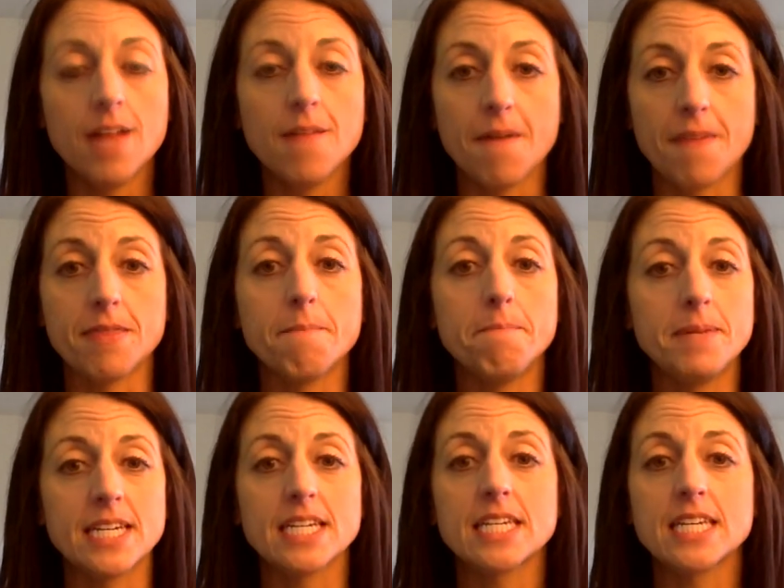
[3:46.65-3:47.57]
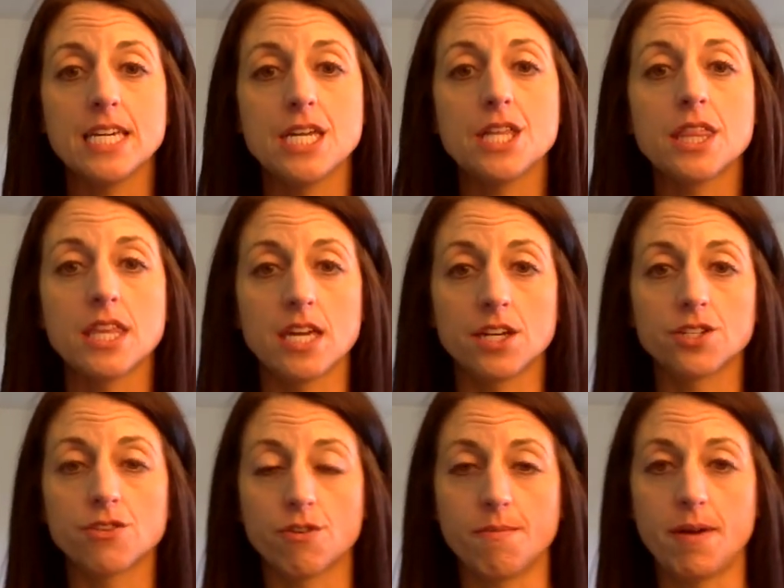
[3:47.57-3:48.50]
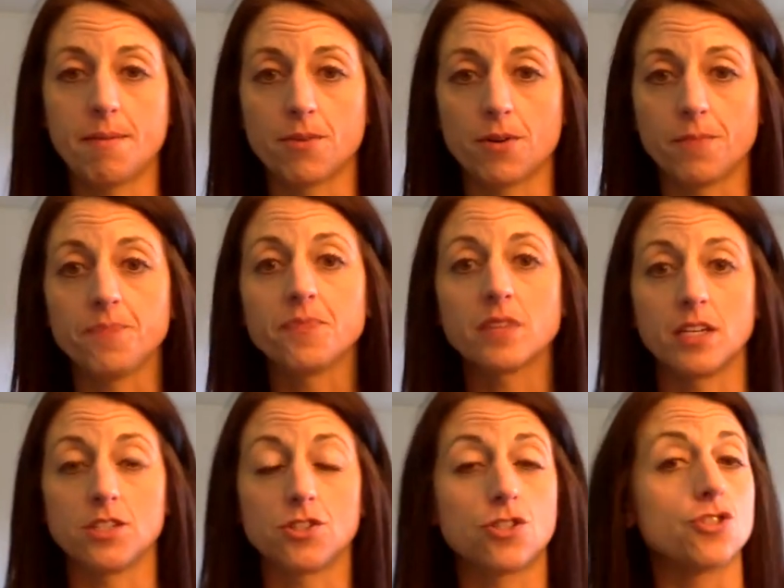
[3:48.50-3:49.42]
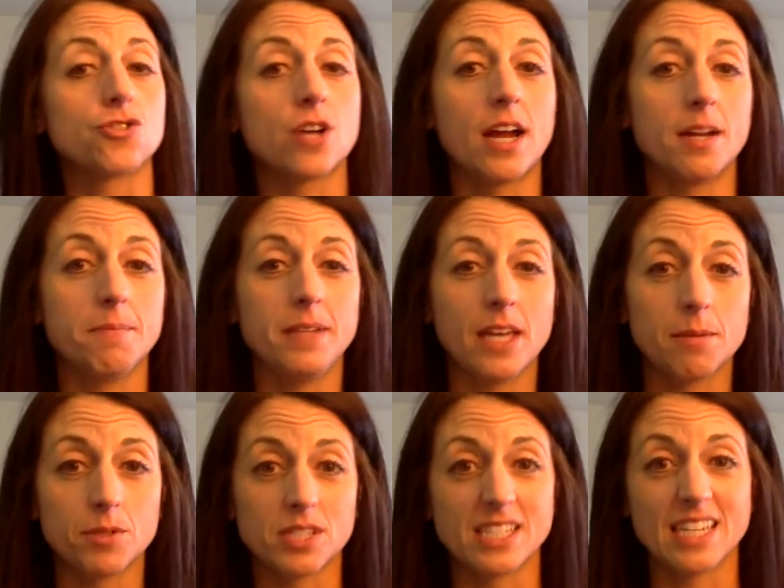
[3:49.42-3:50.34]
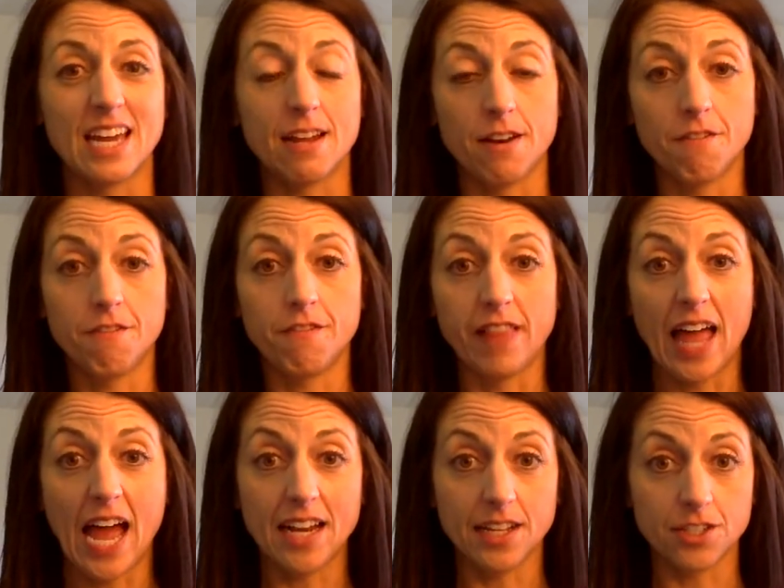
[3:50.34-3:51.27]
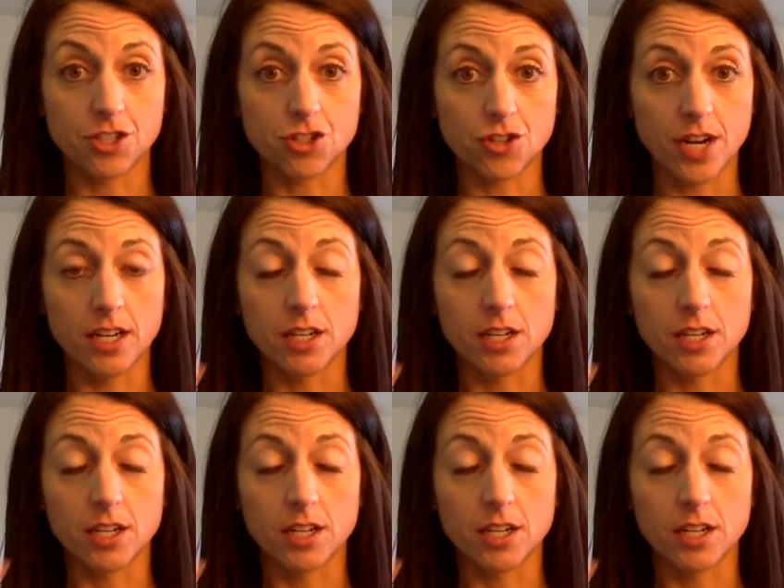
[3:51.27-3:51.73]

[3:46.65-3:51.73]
And the big key thing to remember is to try to be able to get flat and straight.